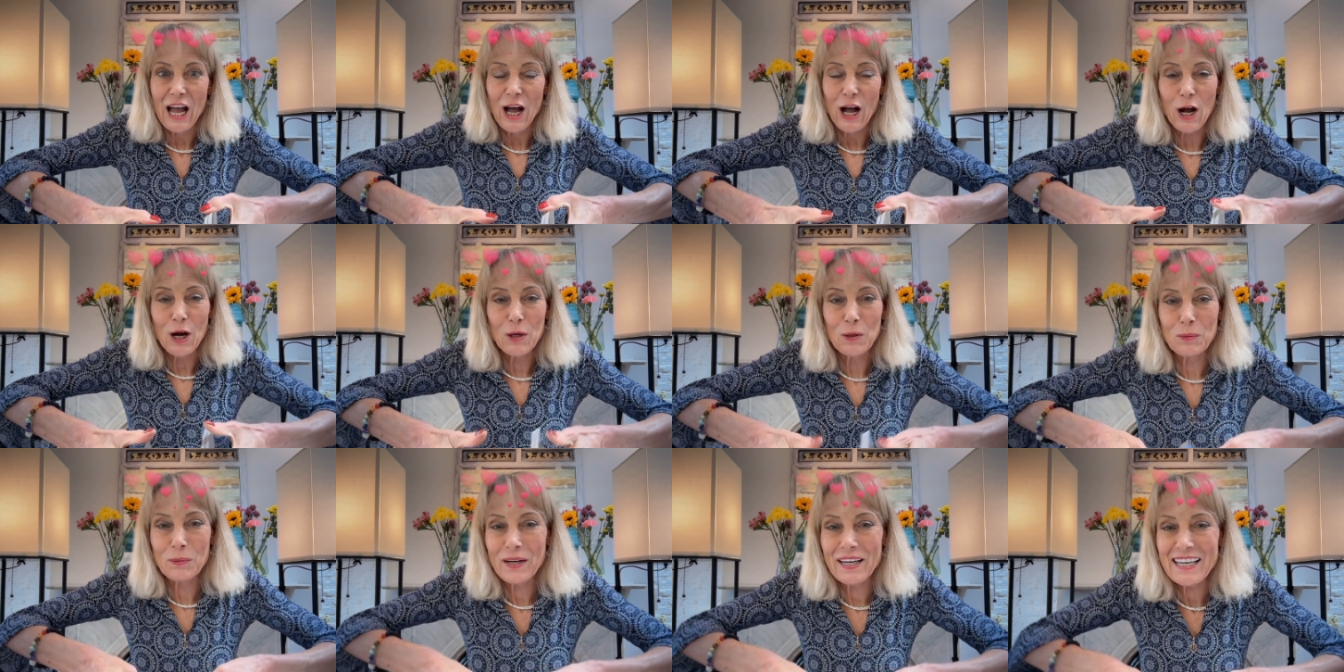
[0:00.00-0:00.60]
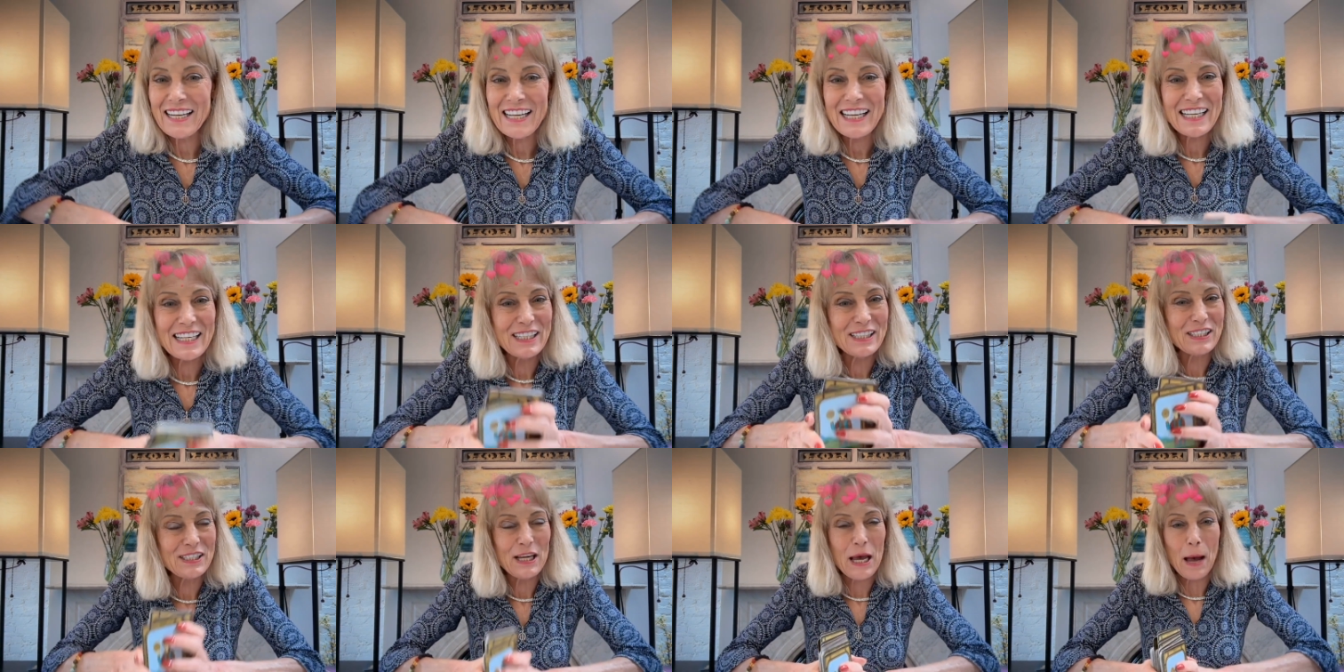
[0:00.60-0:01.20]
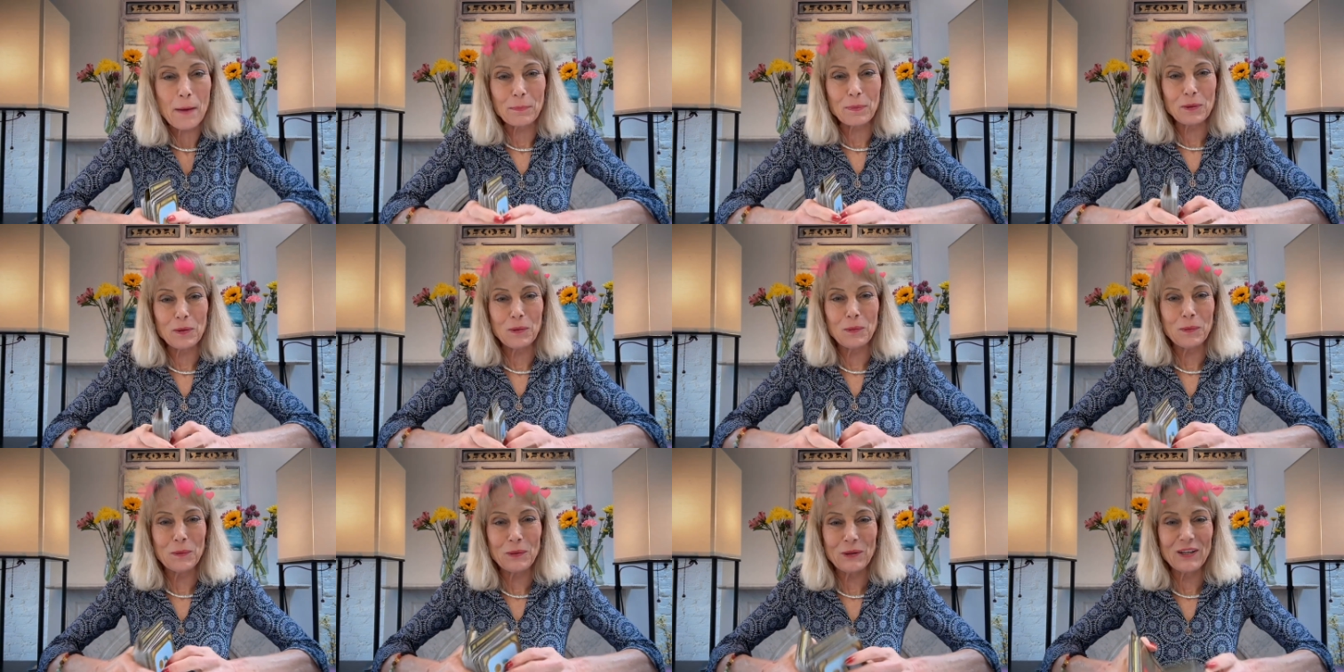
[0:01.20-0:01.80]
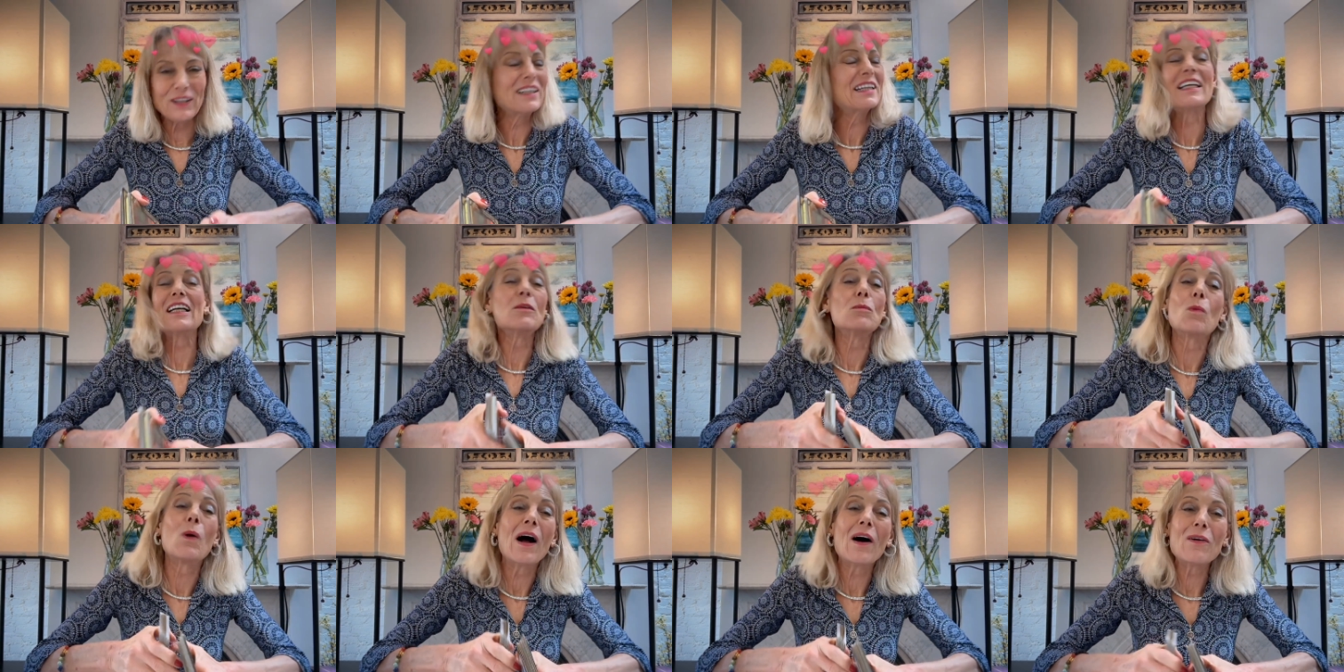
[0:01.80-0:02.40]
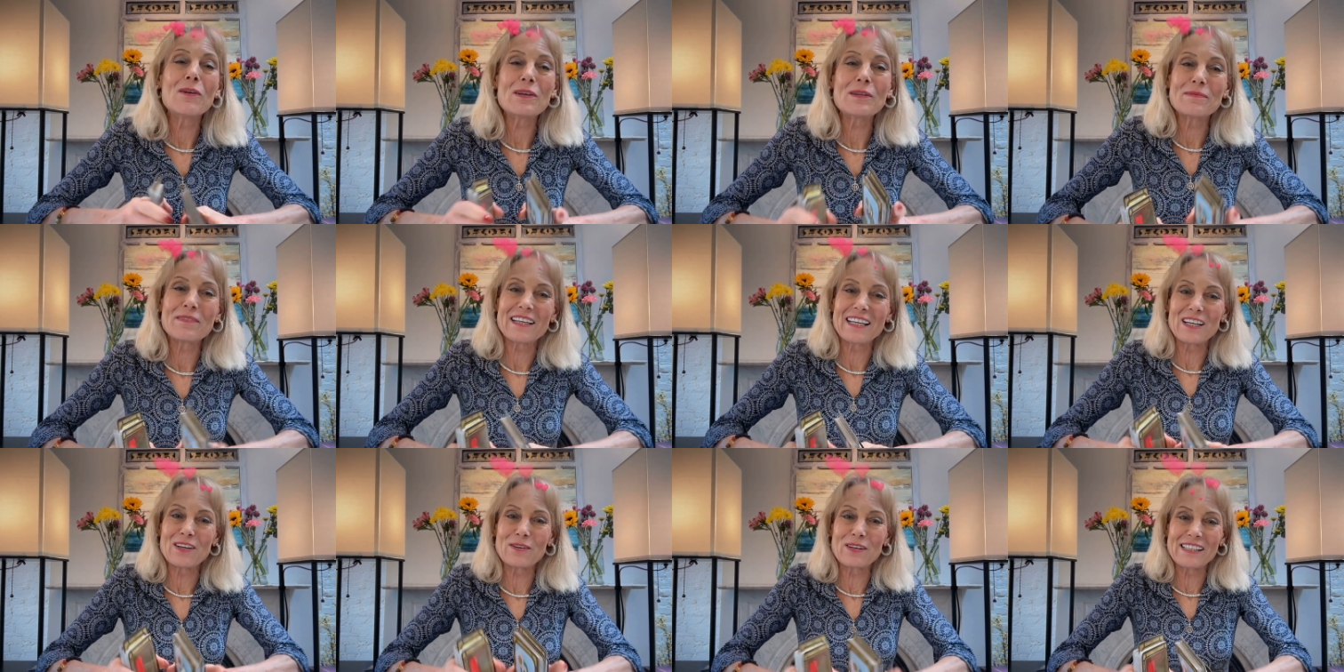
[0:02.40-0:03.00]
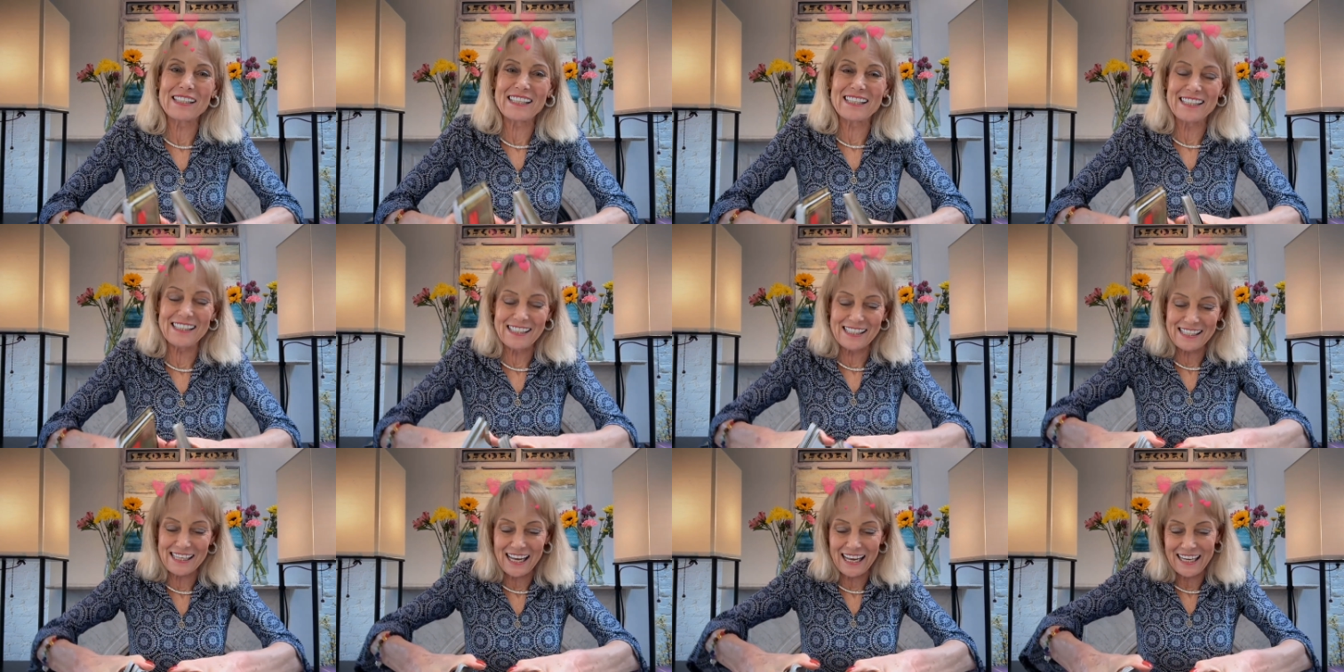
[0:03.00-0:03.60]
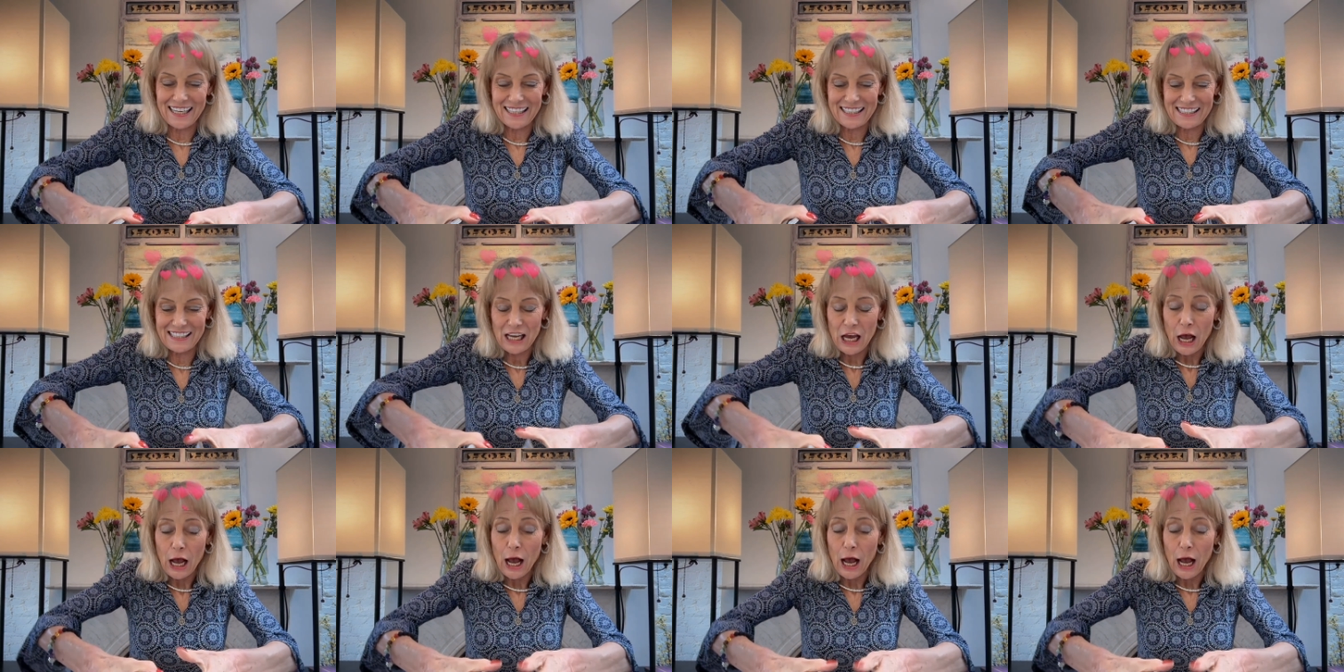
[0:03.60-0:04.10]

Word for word: Uh, greetings, Capricorn, and welcome to Ingrid's Insights.